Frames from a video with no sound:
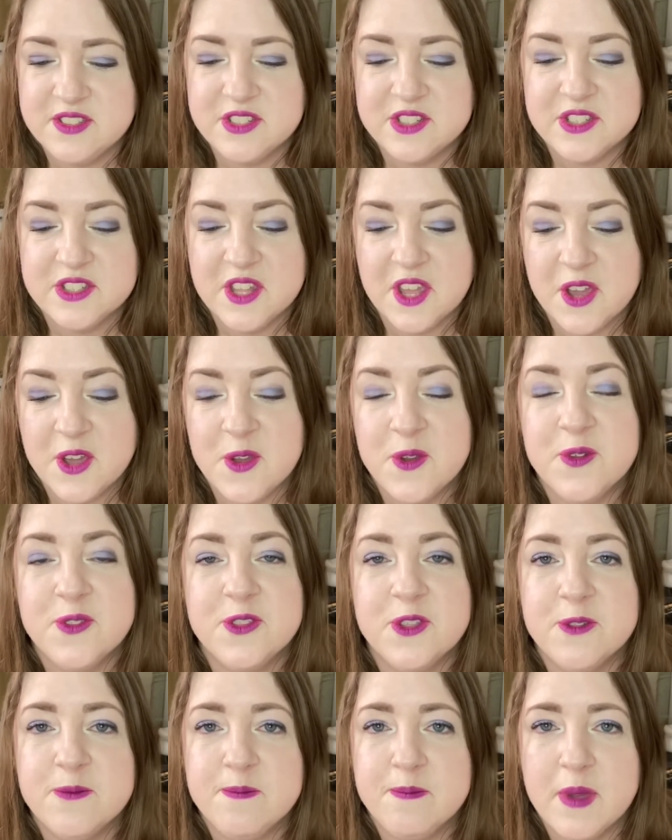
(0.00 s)
to
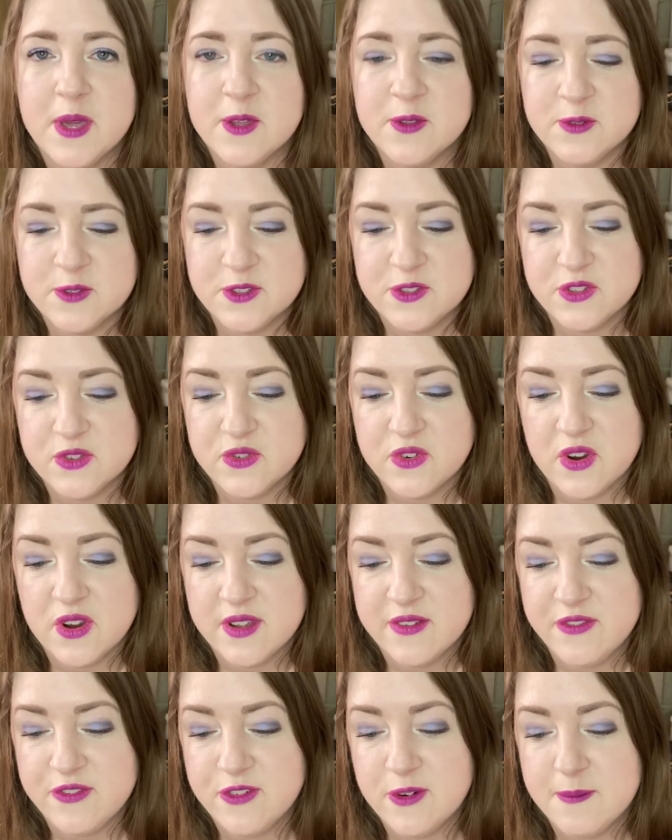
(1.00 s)
note that bells
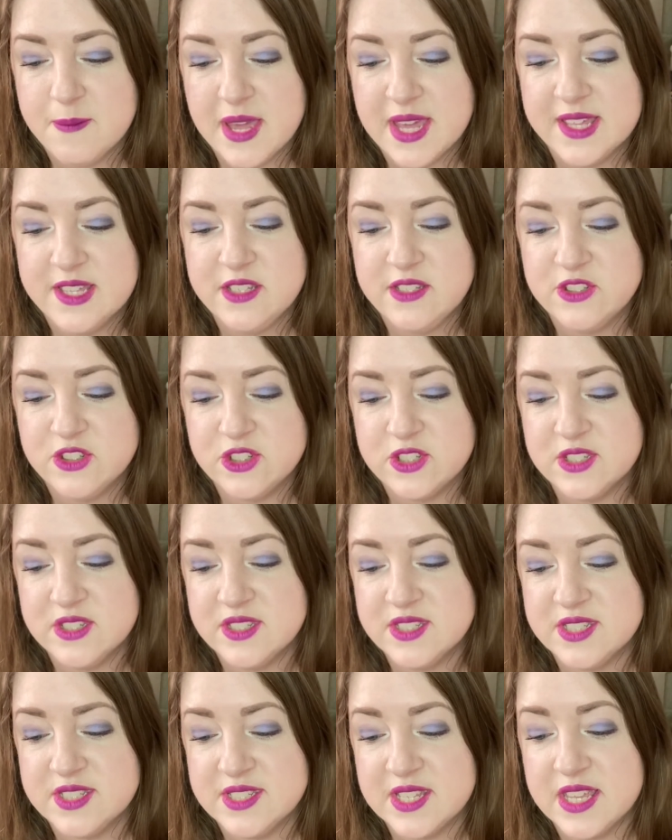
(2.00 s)
derive from
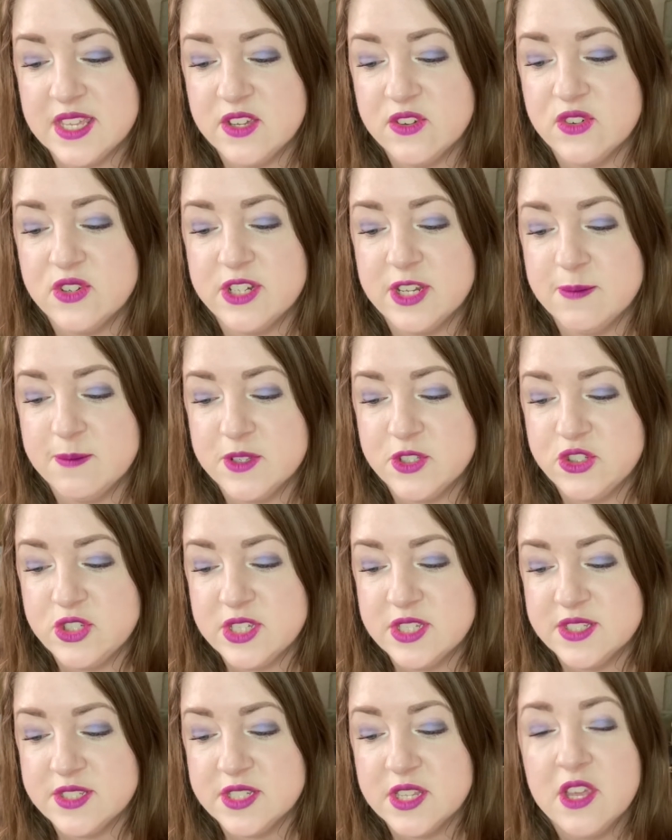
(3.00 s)
ancient sacred
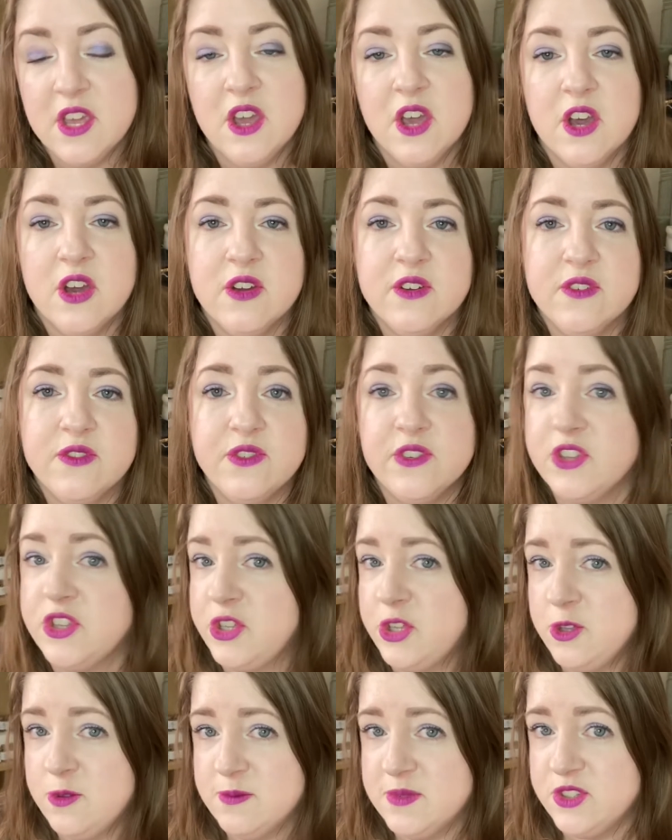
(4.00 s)
images of
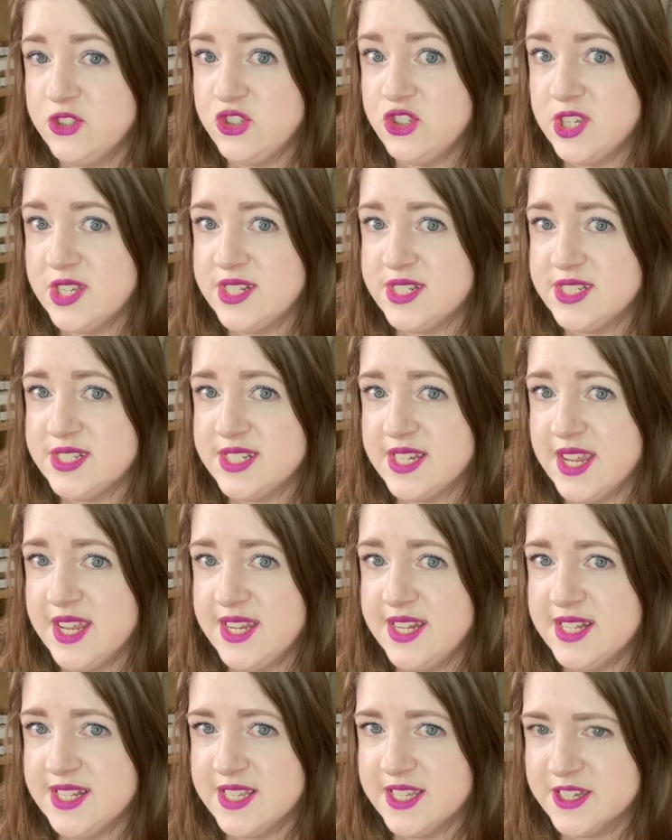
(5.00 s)
human
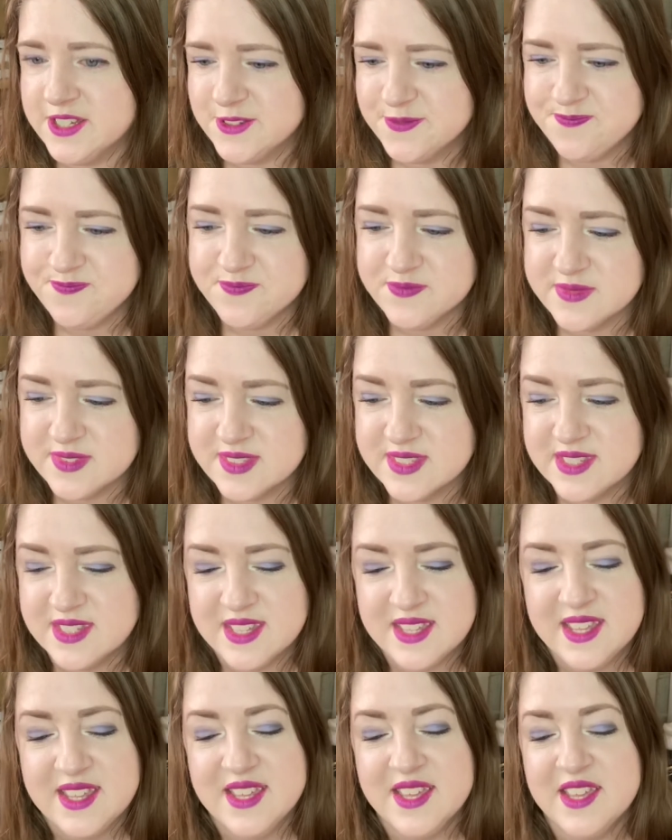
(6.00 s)
genitalia.
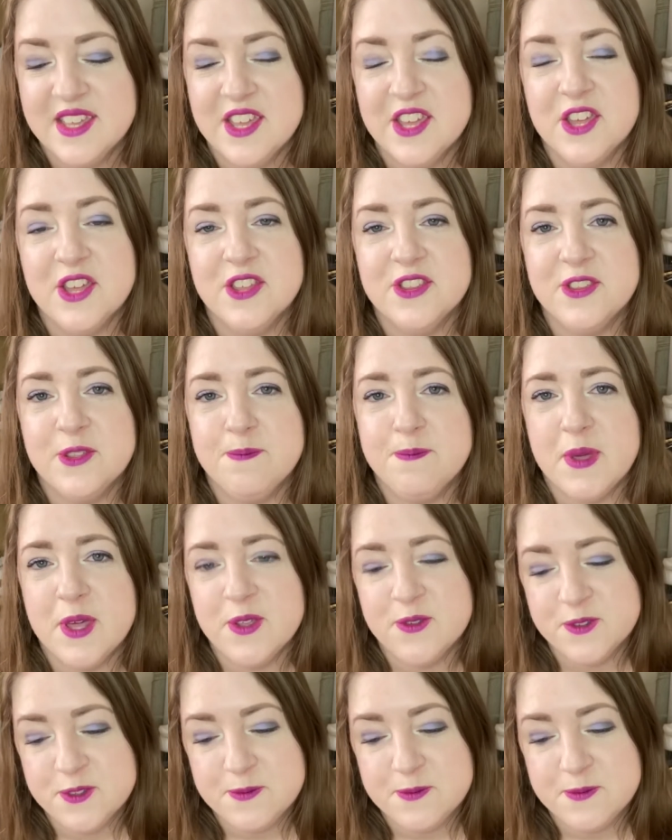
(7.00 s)
The bell's